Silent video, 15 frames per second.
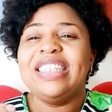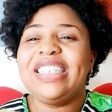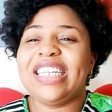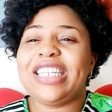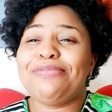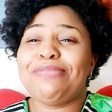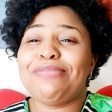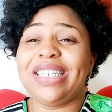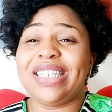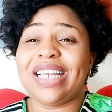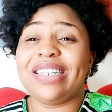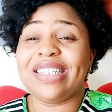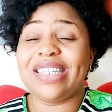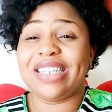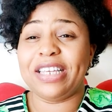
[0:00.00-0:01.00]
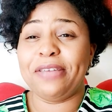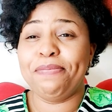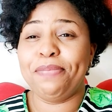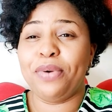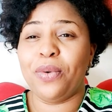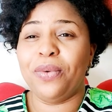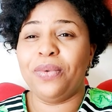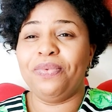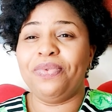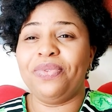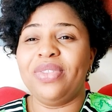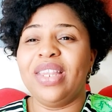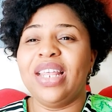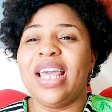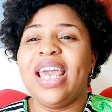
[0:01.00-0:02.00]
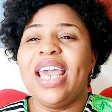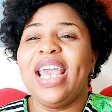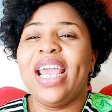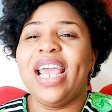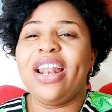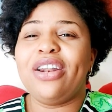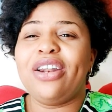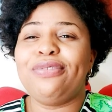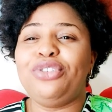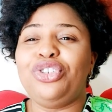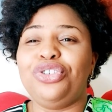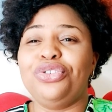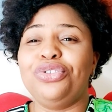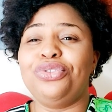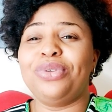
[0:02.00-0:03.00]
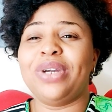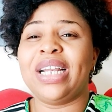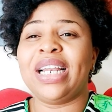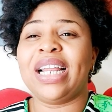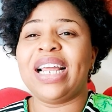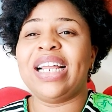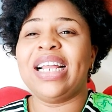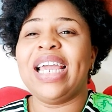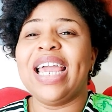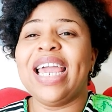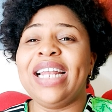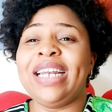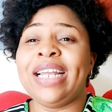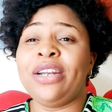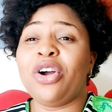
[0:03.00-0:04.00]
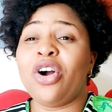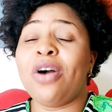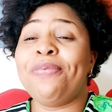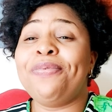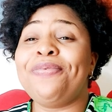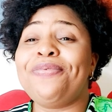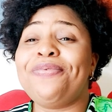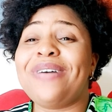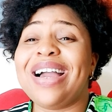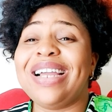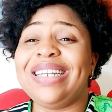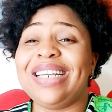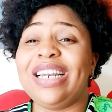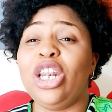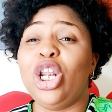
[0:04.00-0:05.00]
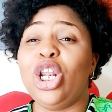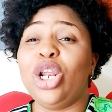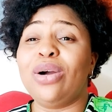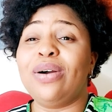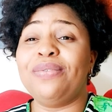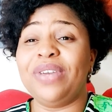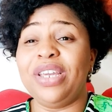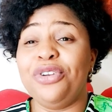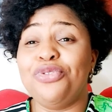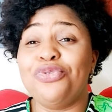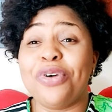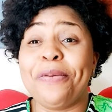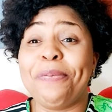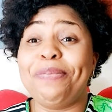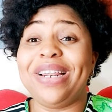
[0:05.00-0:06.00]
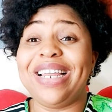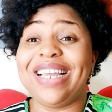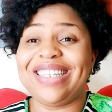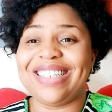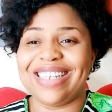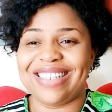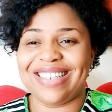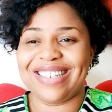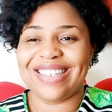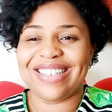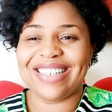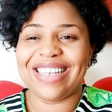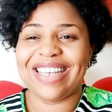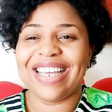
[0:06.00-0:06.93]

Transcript: This might sound simple. A lot of children ended up finding love in wrong places.